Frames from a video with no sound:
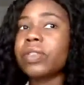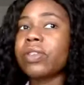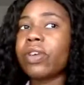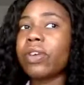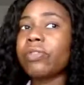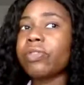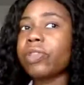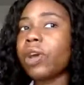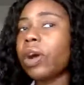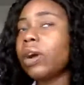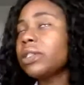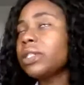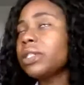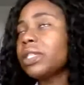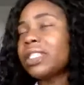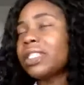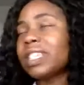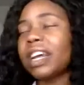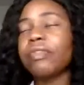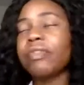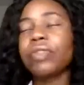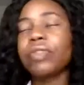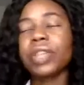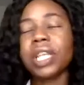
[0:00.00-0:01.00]
Those are
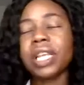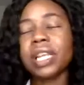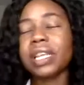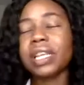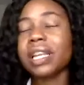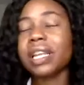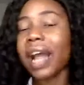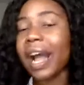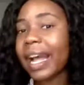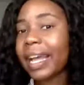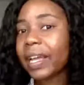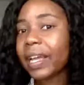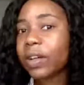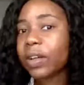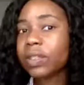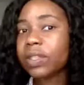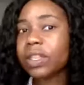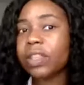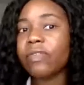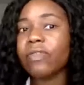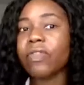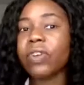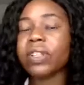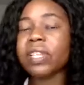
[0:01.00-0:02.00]
definitely not
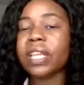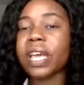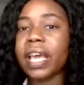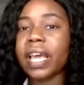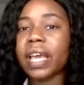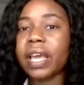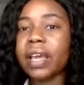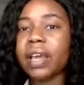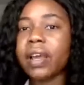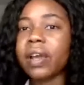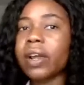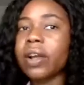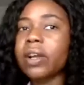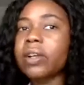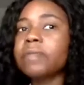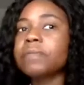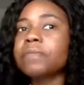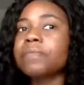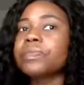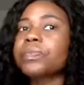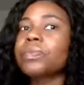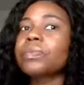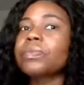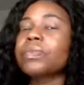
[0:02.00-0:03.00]
healthy for the hair.
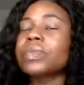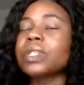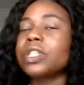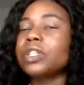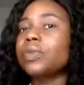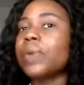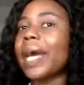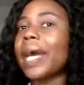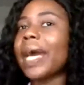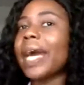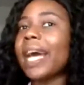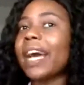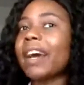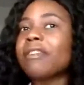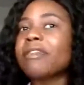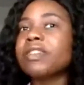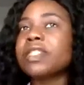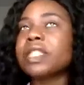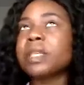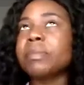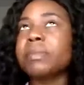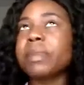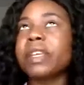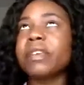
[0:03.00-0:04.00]
You have
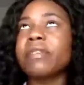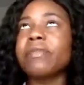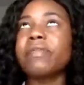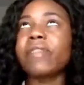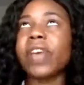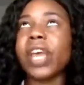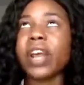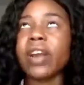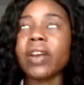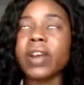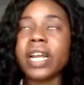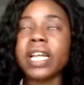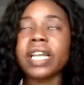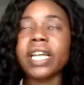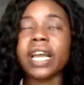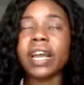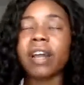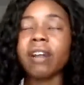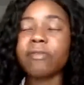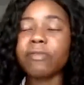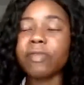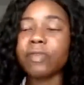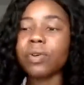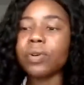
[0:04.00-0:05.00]
to be very
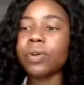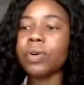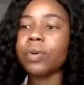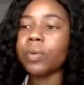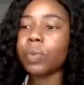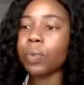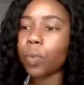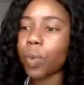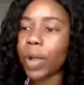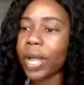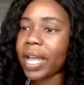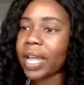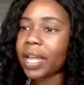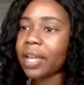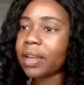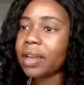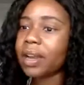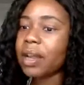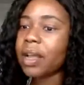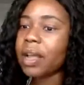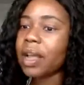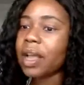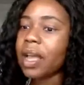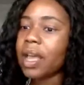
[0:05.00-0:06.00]
careful
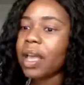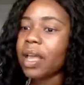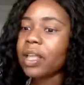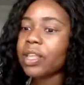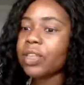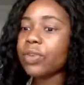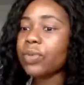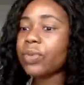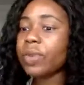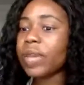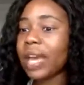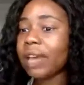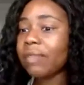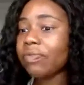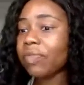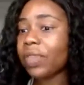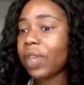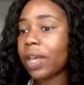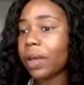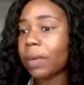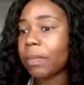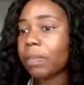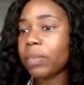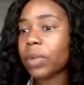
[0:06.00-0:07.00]
when you get
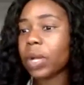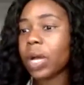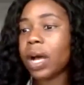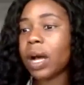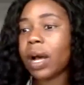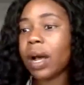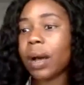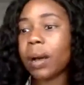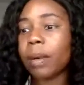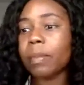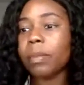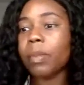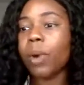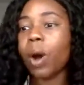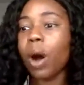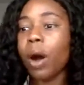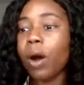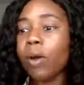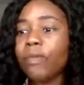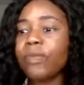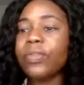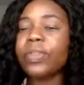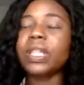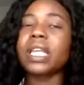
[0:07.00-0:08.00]
them.
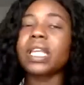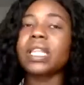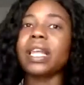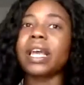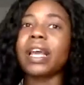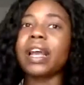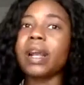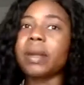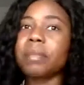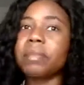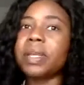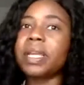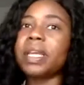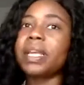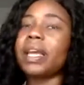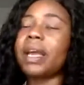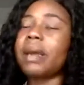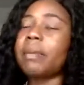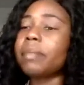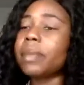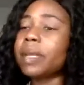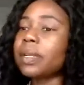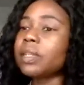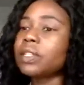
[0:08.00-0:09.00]
Hopefully they are being
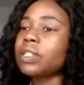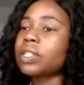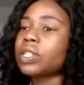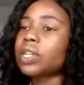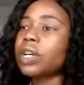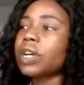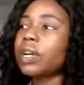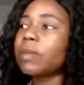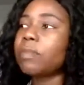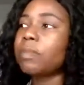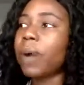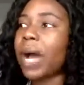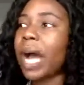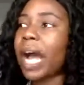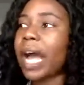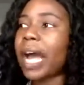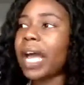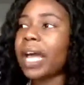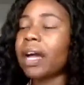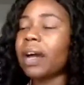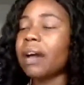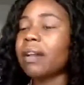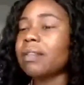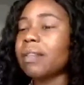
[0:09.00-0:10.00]
administered
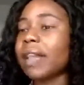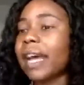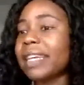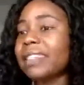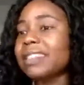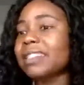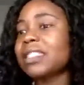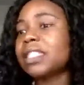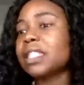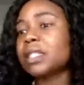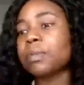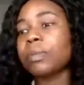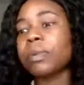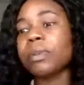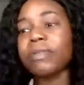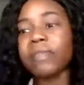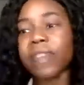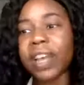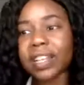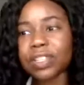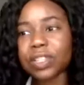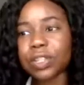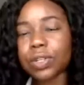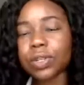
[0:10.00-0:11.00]
by a licensed
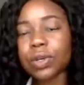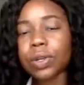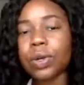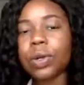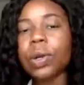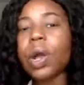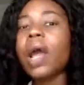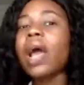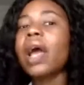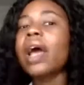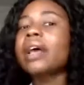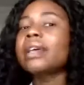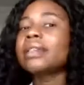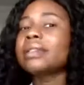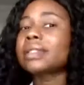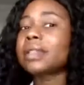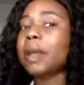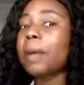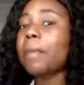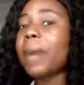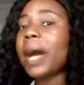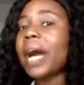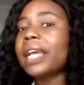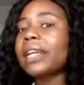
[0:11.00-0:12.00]
professional,
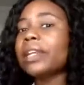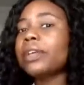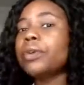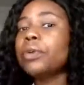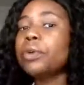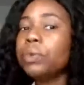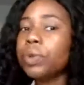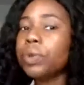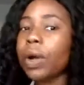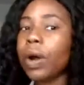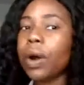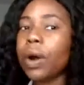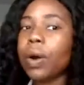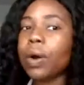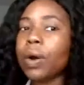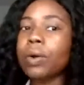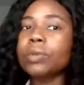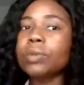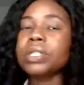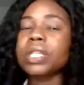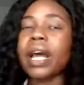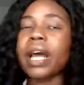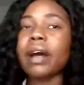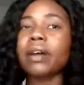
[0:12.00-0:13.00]
somebody who
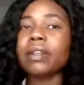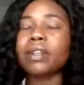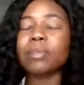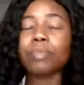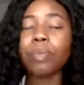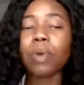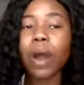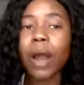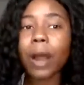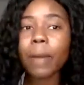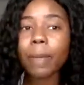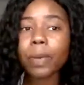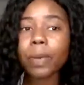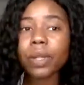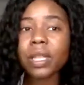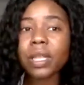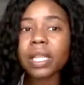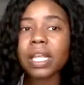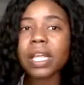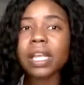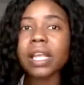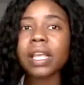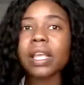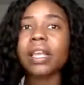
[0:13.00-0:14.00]
knows how to
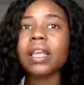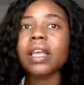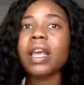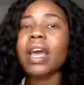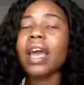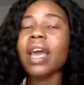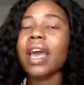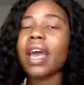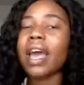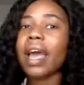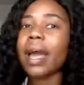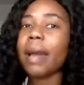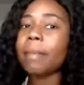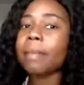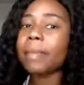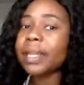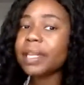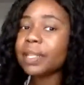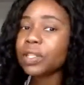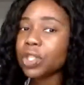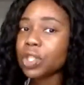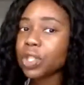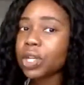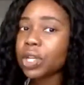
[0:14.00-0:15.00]
properly
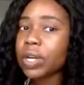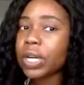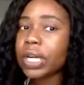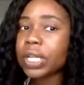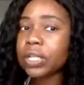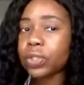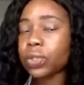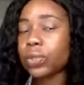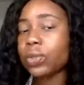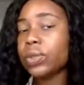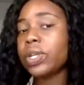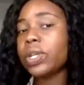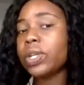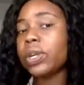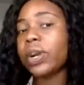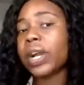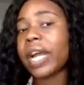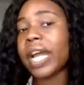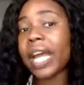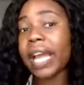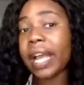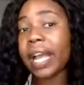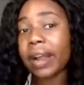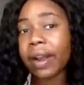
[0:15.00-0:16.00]
administer it to your
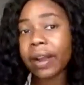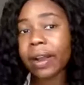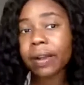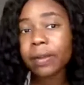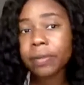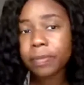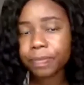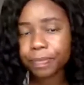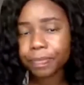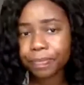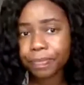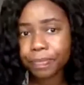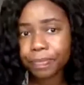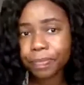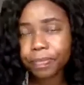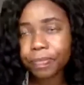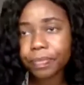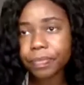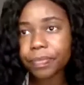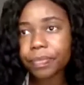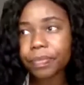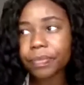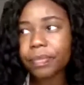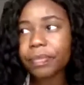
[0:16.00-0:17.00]
hair.
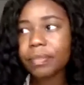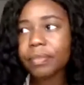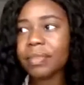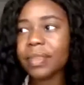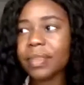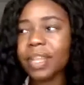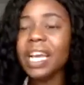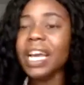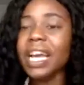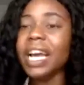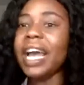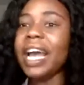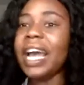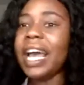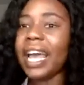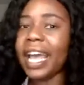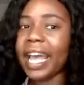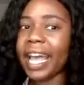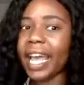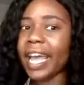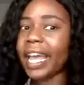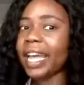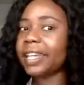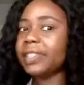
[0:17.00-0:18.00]

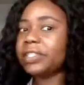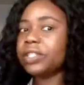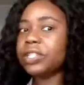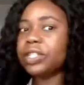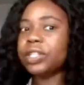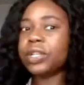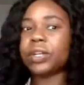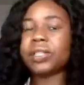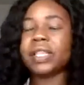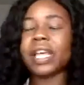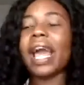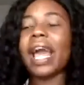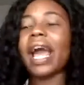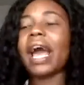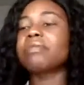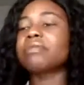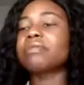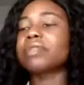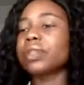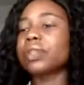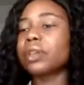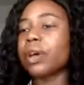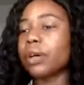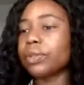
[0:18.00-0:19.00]
And, they have
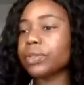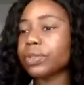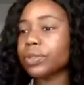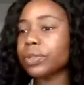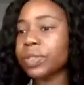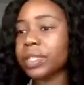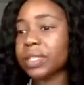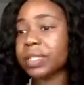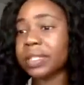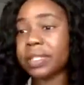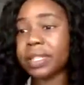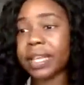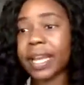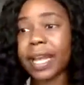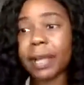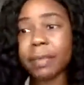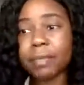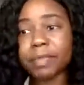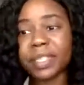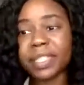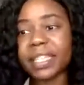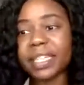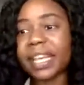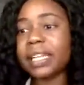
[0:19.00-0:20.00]
to go through the
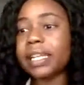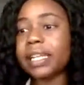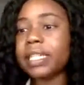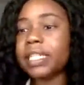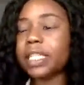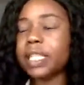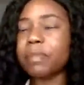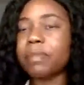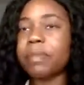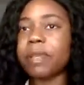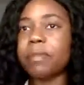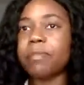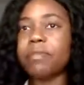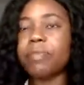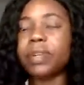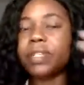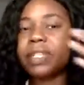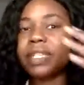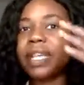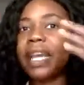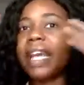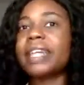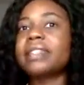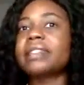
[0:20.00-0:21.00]
steps. They need to be
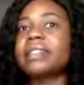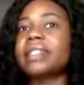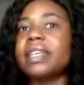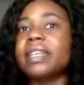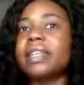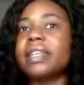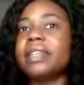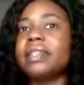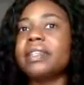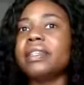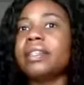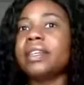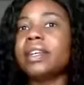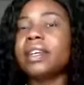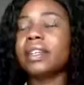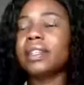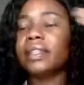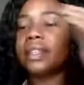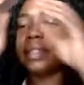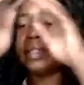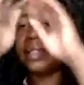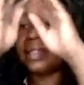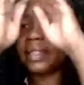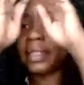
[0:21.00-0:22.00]
protecting
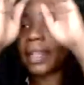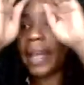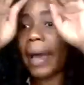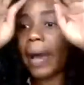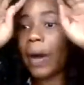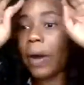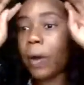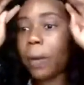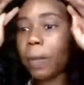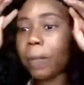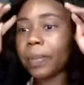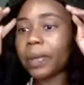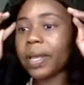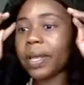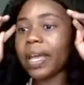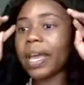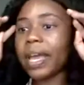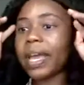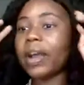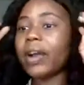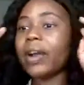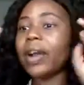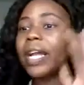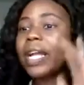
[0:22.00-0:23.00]
the scalp
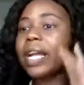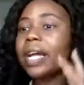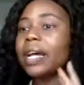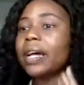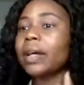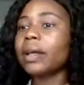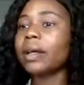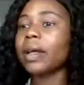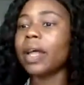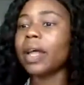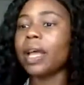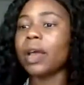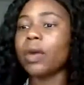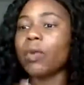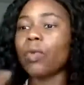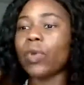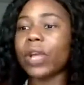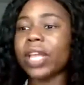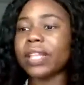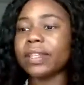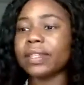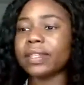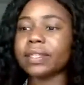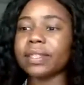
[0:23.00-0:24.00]
area
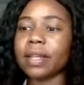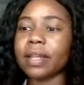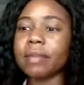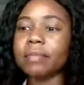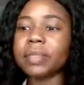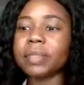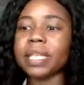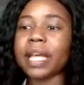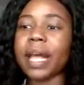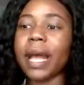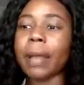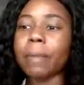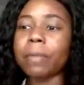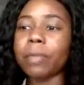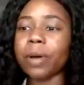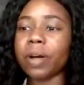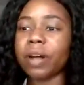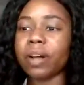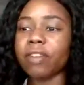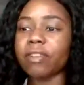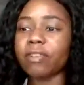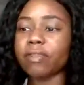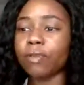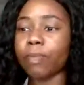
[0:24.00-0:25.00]
with some type
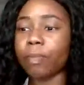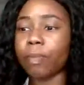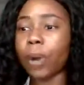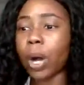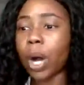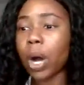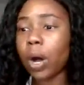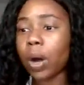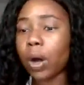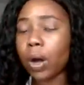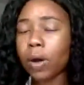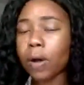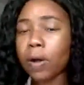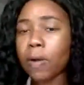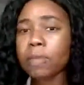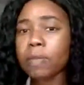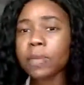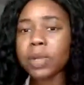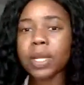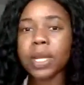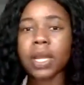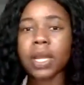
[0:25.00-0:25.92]
of balm,